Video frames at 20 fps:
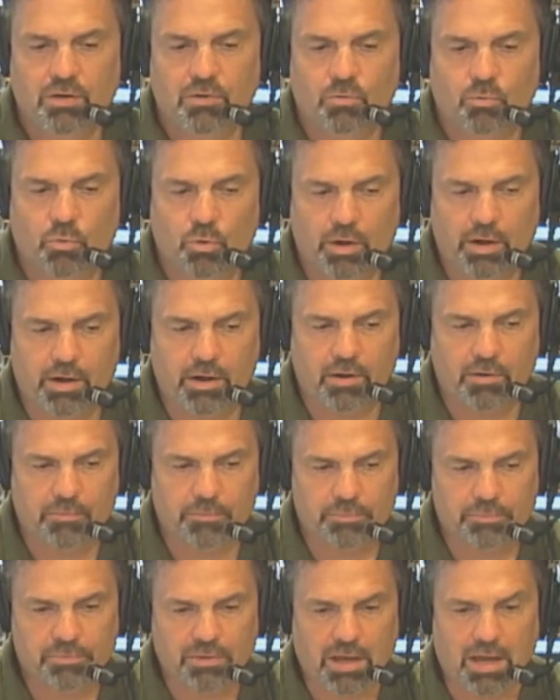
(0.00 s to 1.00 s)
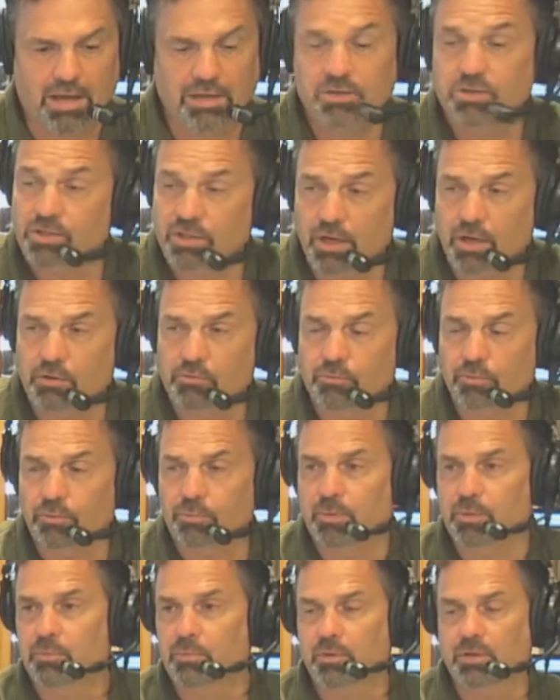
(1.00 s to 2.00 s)
where I shared with
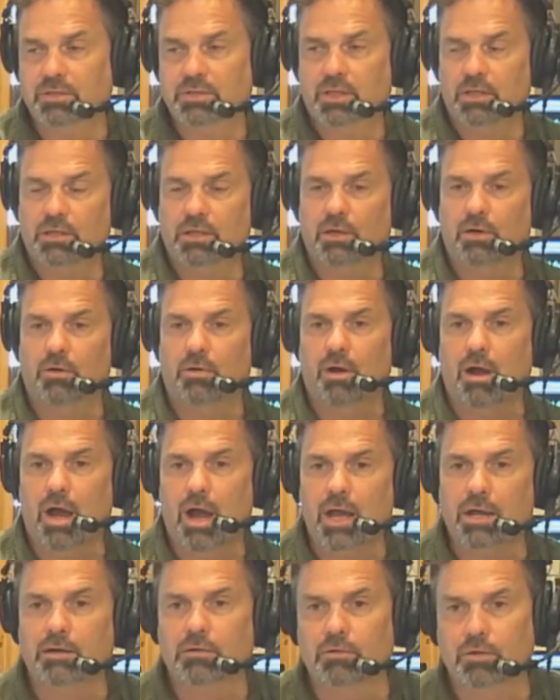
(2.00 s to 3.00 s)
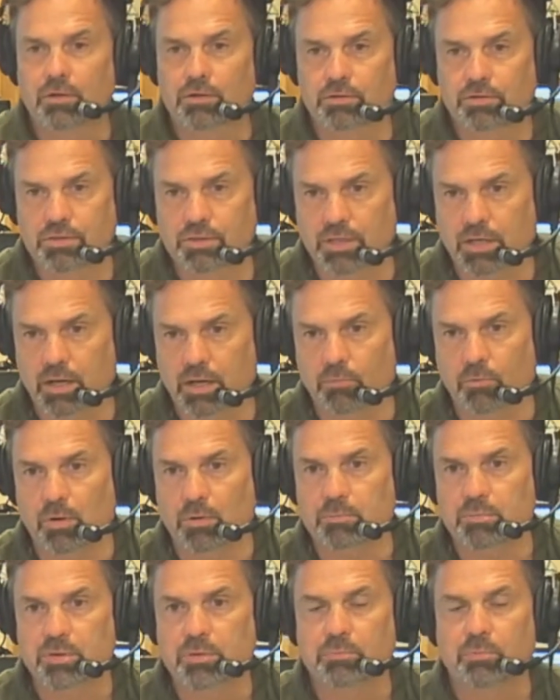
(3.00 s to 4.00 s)
people. I said, you know, I don't understand why
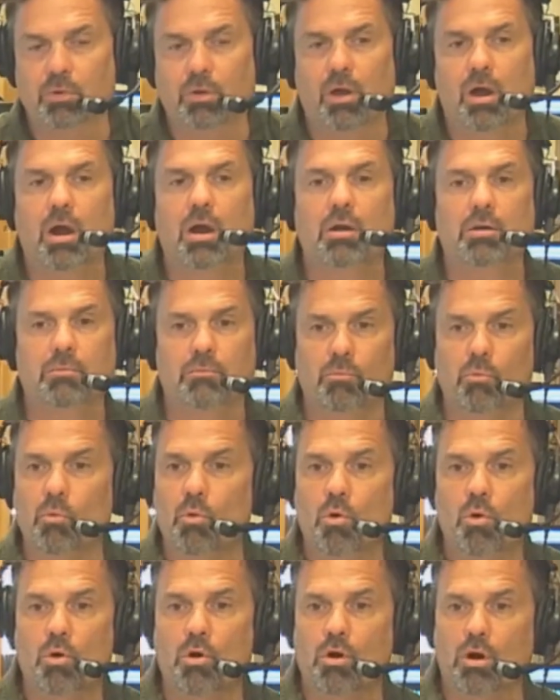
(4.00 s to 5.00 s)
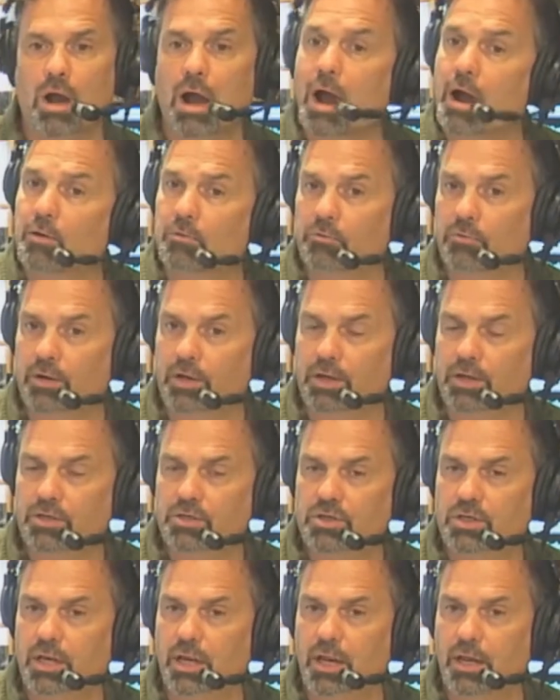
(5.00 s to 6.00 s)
people aren't more
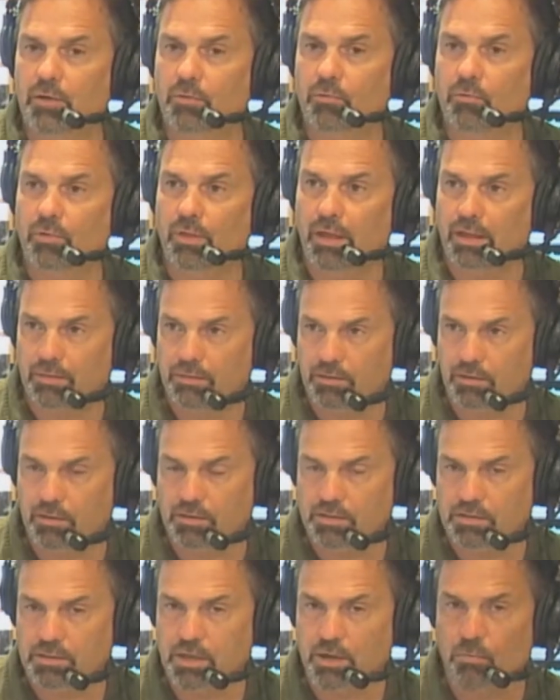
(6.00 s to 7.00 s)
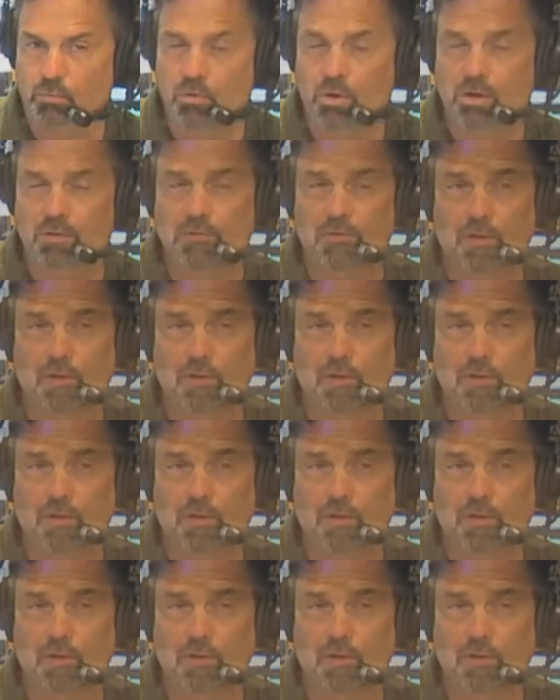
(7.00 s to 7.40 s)
outraged at mm-hmm. at this. Now, one of